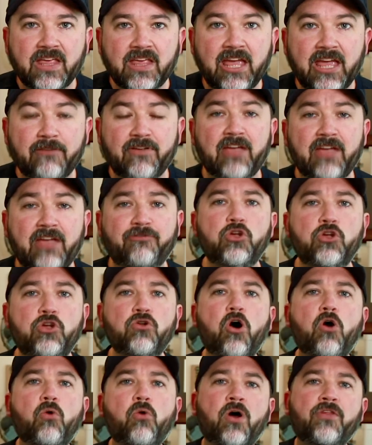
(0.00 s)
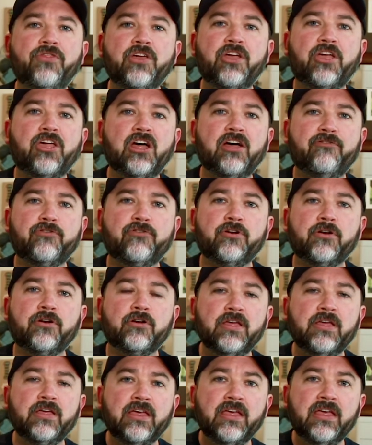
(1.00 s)
If you don't want the
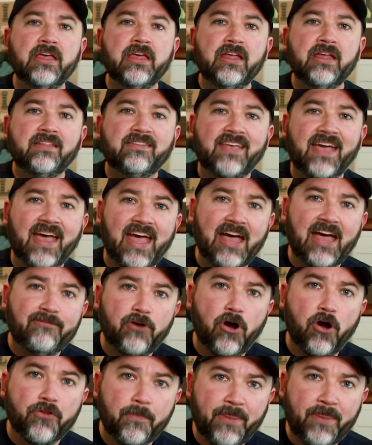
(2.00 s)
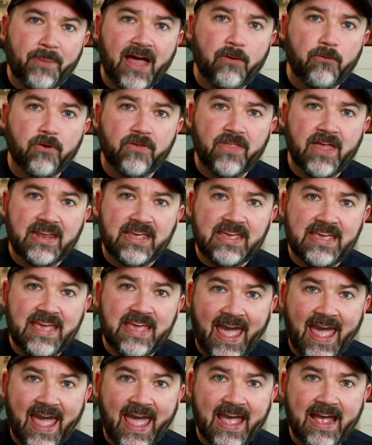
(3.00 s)
governor to have all the power that he
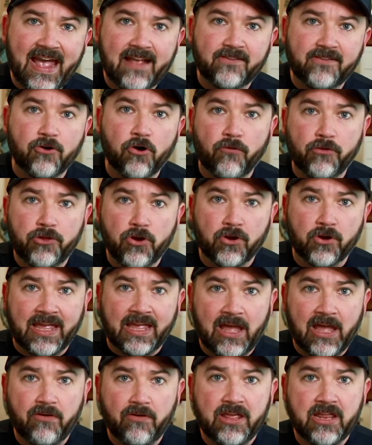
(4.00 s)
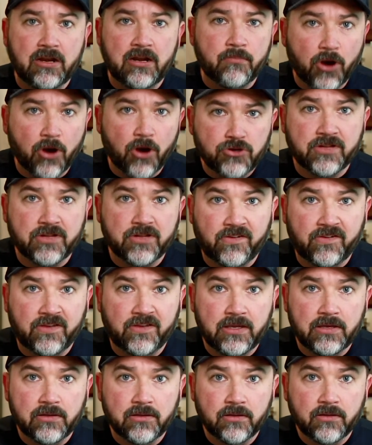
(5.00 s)
has over your county in an
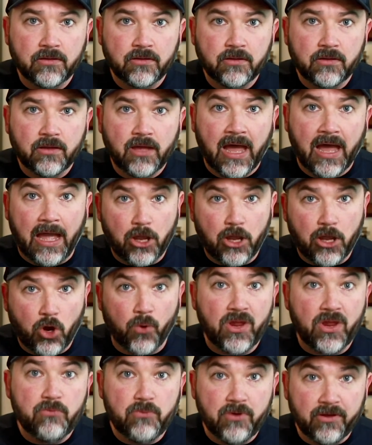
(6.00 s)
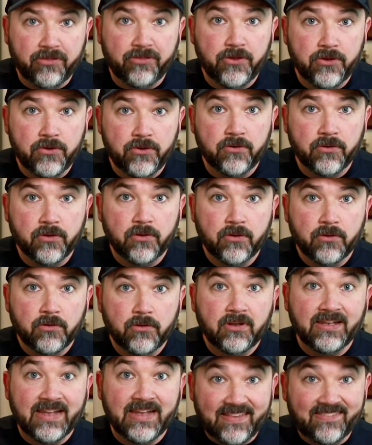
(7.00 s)
emergency, I agree with you.
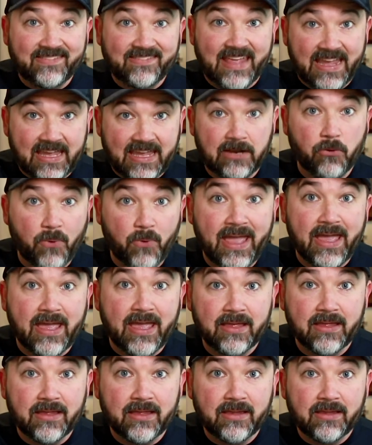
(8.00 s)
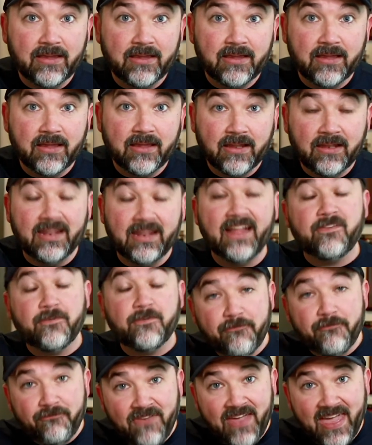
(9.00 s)
Let's take it away. Let's
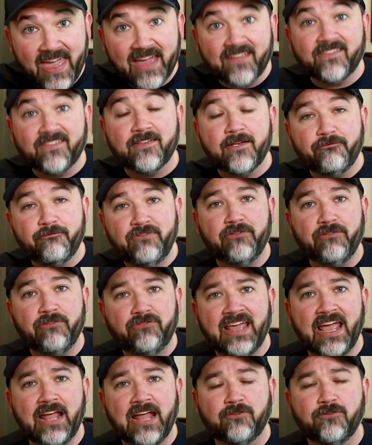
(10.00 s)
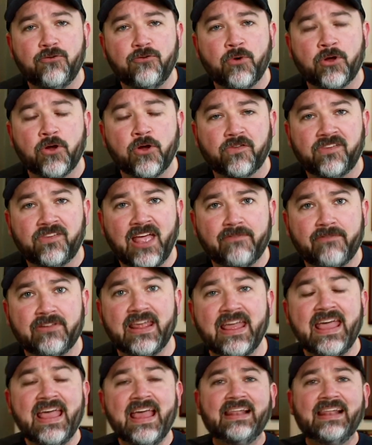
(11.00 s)
fix 58-2107.